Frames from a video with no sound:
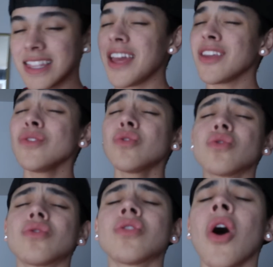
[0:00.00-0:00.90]
Thank you
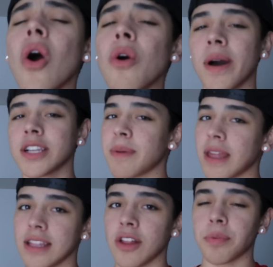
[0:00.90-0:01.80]
so much,
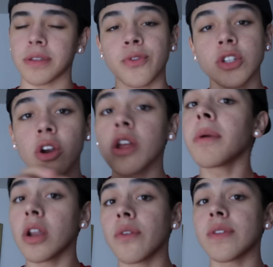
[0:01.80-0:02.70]
Bailey Lopez, for turning on
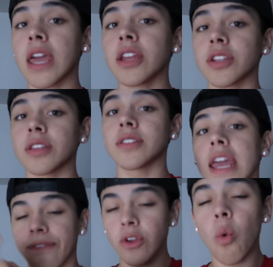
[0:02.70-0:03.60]
my notifications.
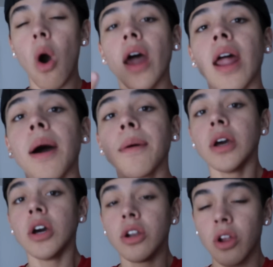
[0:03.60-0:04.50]
If you want
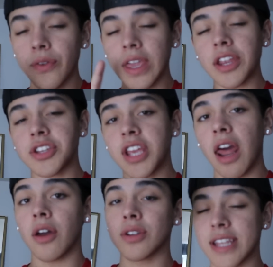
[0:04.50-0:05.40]
a notification
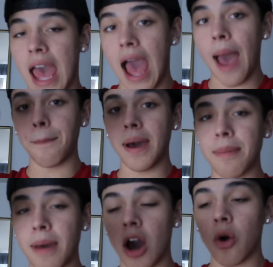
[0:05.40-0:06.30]
shout out, tap
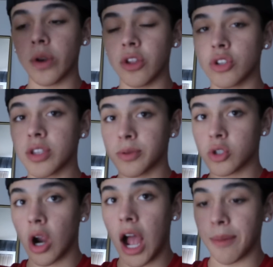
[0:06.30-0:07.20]
my bell when you
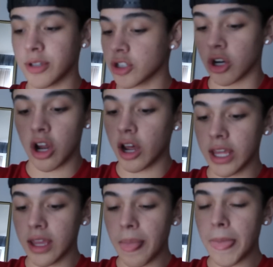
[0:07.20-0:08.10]
subscribe. Just turn
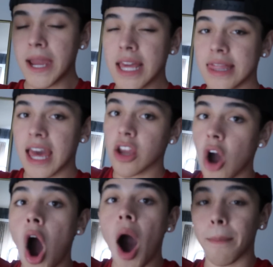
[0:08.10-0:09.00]
on it, then
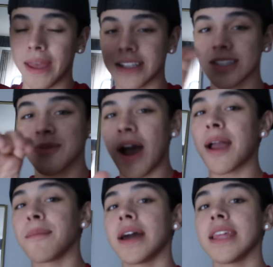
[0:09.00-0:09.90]
comment
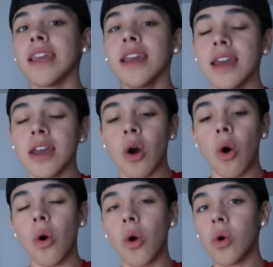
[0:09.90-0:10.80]
swag money
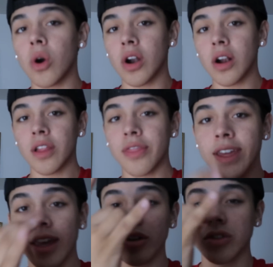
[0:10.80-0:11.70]
or
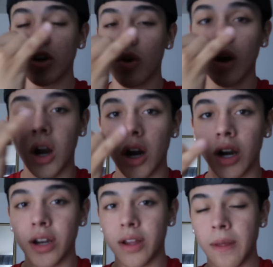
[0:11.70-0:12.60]
the hills go
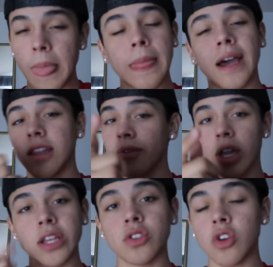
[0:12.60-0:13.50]
hard. I love you
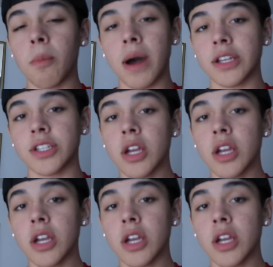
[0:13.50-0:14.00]
guys so much.